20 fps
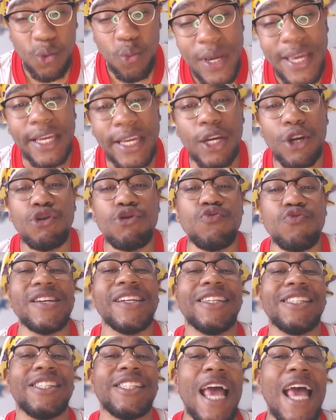week,
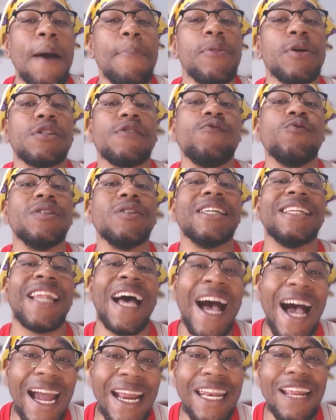reading chapters
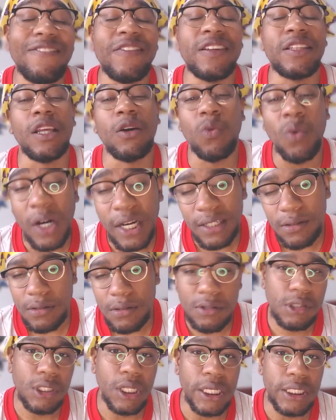49 to
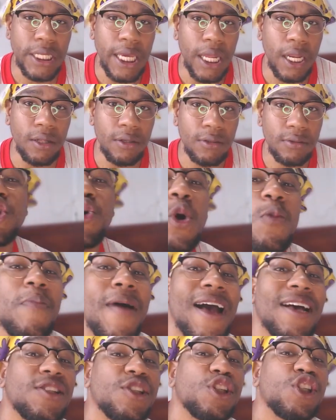51, so let's get it.
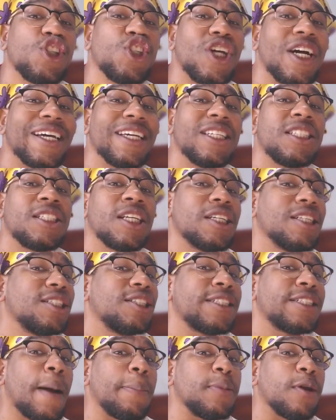Swordmaster's Youngest Son,
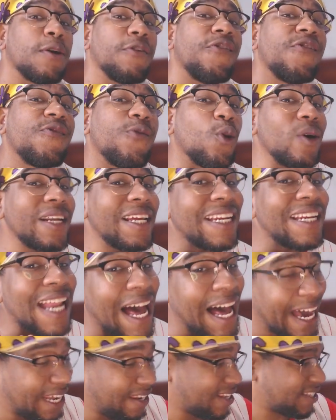chapter
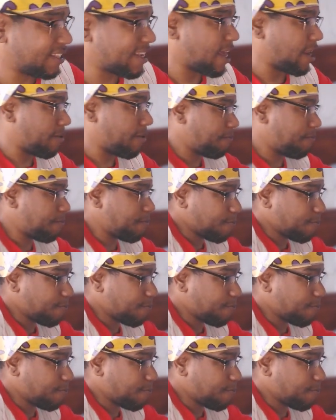49, let's get it.